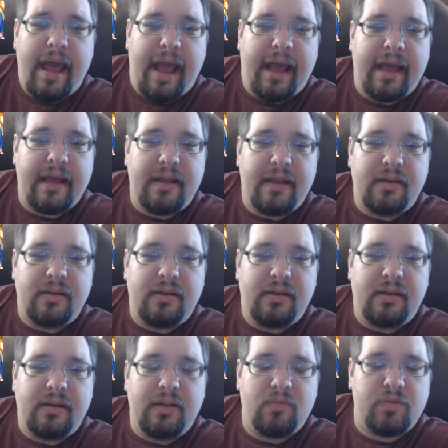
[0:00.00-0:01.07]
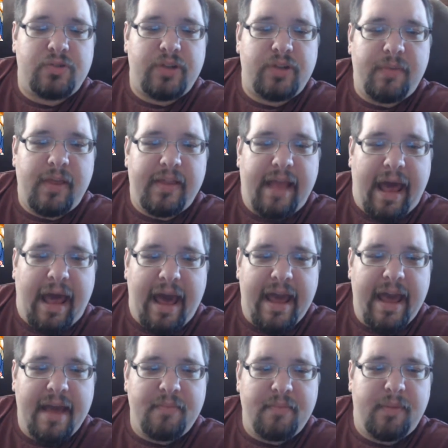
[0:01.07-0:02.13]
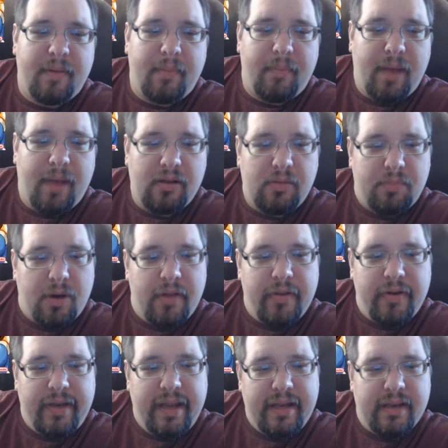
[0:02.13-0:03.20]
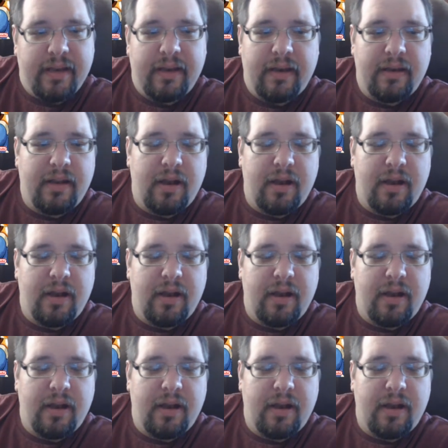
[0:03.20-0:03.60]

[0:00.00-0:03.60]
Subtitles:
and it was something that I had, but my little brother didn't.